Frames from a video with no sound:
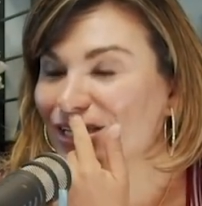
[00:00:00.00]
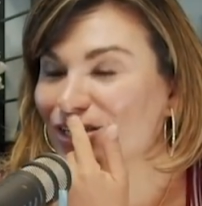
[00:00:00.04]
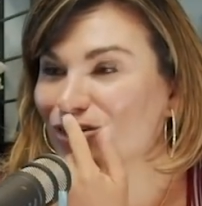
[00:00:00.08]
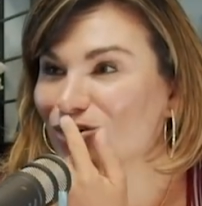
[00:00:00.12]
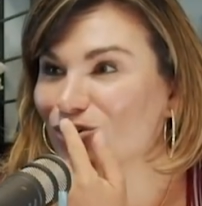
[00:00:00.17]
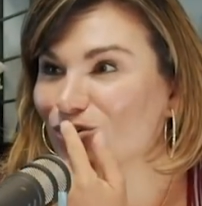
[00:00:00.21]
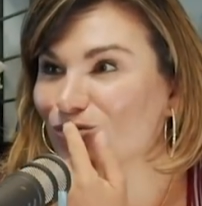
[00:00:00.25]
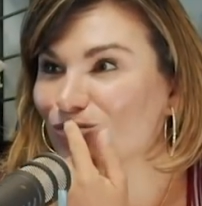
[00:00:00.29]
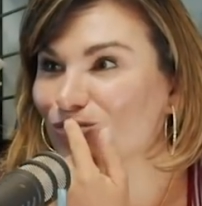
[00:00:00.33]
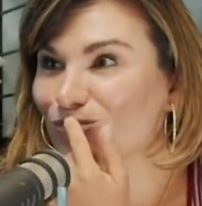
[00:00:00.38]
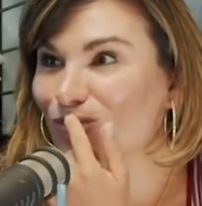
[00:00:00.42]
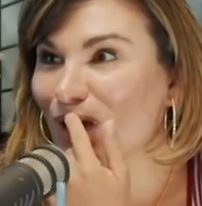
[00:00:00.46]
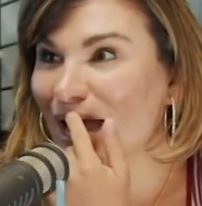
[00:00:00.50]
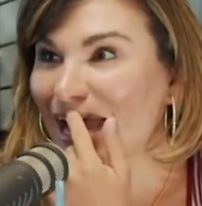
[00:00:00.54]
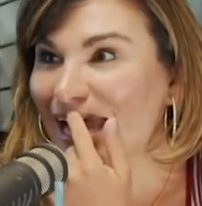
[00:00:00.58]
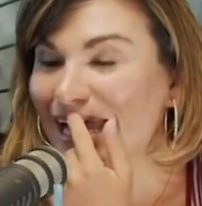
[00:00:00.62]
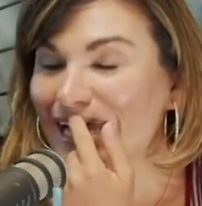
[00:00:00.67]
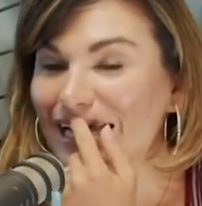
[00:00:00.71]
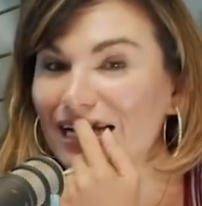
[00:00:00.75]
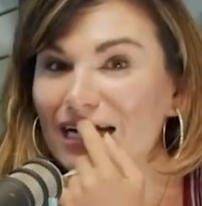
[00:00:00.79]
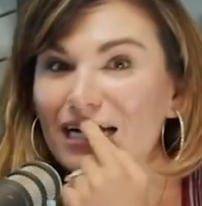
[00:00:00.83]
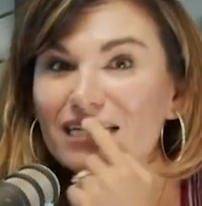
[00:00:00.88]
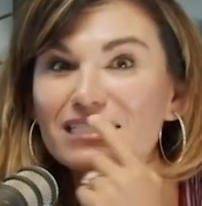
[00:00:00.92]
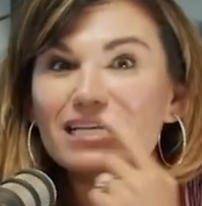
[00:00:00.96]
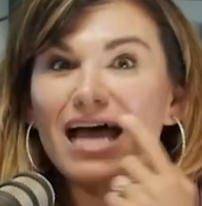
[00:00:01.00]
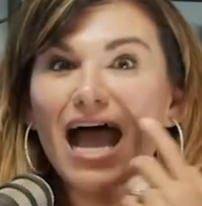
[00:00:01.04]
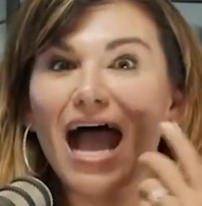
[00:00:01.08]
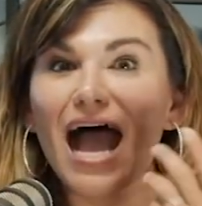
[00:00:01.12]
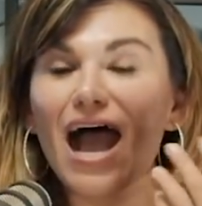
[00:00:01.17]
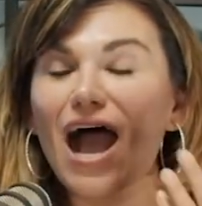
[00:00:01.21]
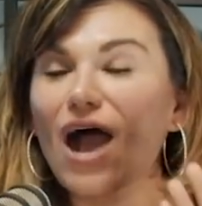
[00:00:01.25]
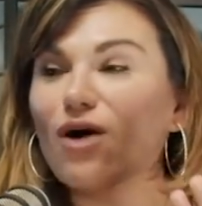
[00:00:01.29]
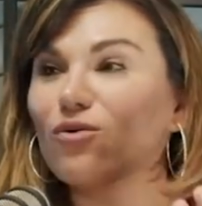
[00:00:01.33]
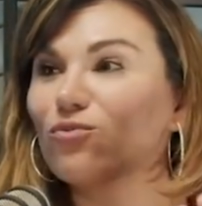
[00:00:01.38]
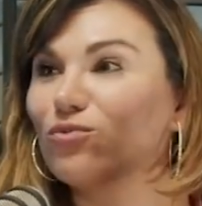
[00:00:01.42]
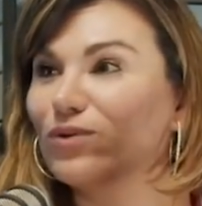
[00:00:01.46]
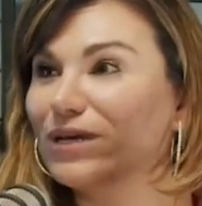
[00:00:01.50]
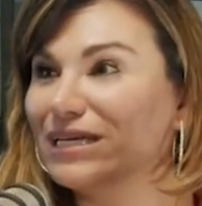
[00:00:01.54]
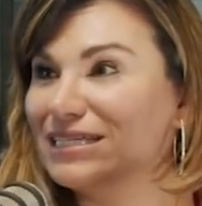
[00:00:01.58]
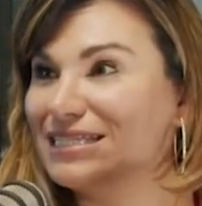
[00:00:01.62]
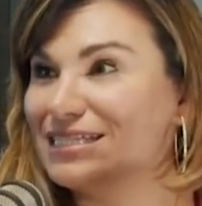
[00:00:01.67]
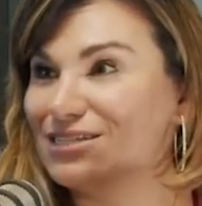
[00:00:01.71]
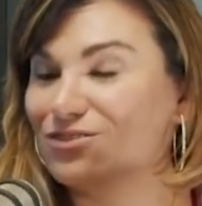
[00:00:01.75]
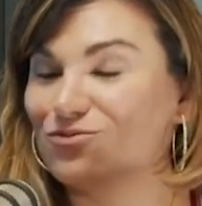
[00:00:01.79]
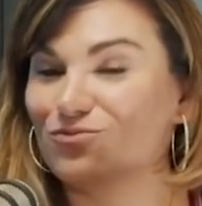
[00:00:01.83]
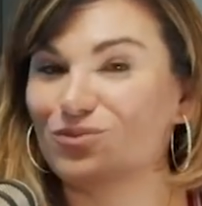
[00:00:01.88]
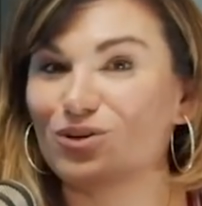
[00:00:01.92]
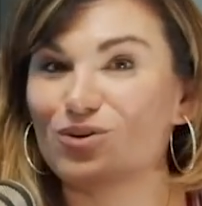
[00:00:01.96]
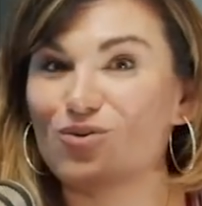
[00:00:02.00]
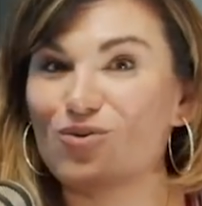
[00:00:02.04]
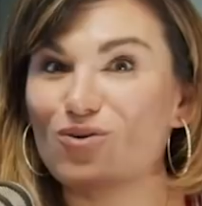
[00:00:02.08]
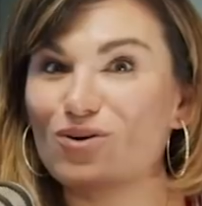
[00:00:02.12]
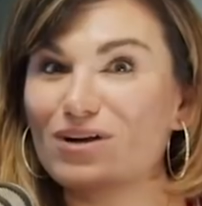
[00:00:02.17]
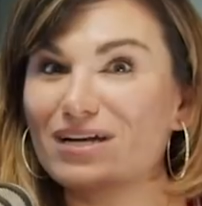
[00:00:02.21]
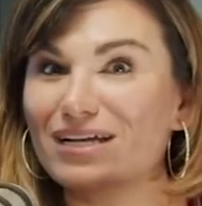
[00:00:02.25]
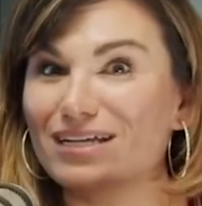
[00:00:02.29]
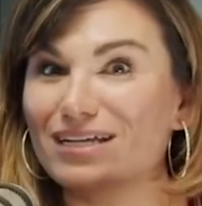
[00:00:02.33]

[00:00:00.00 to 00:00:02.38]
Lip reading: You're right, because we didn't record